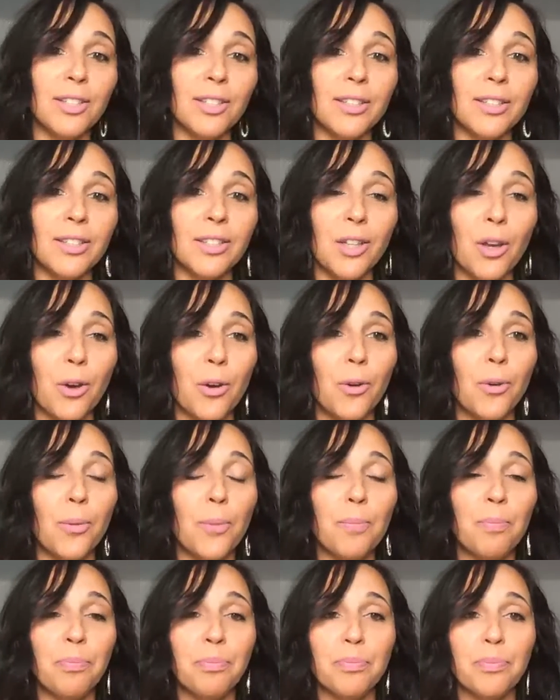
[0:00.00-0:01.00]
So
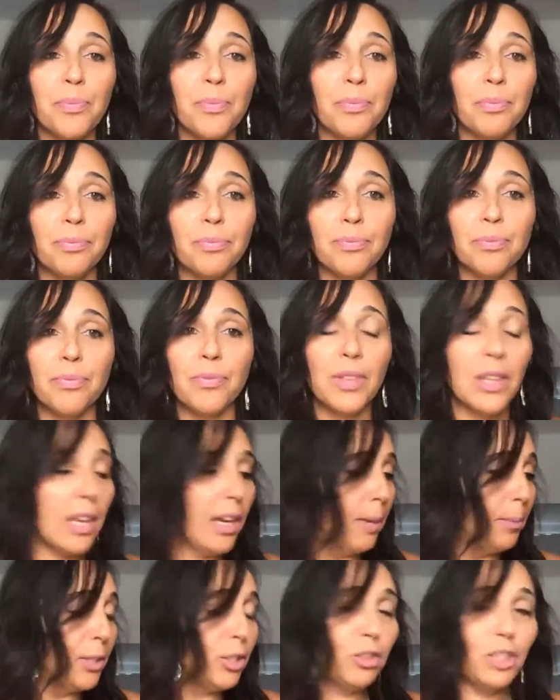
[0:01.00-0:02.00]

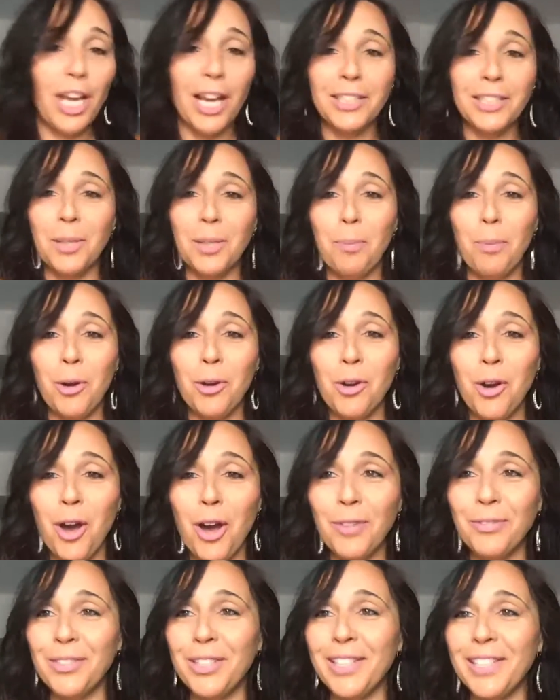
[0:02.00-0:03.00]
I'm a little jacked up on
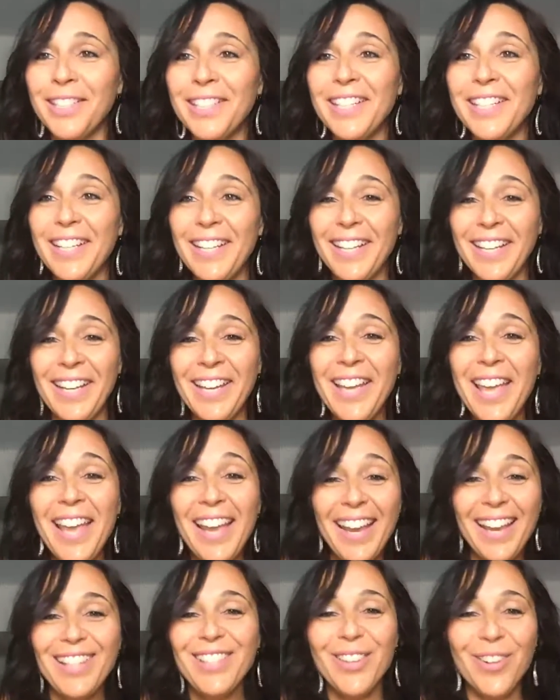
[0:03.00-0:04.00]
coffee.
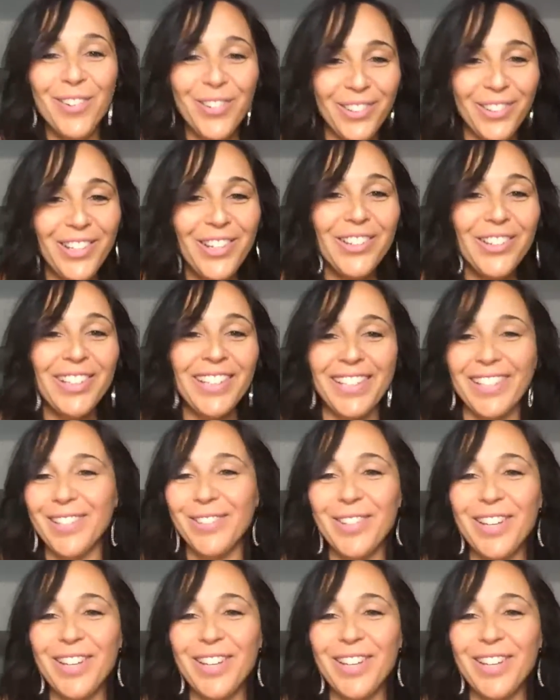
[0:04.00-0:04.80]
It's earlier here.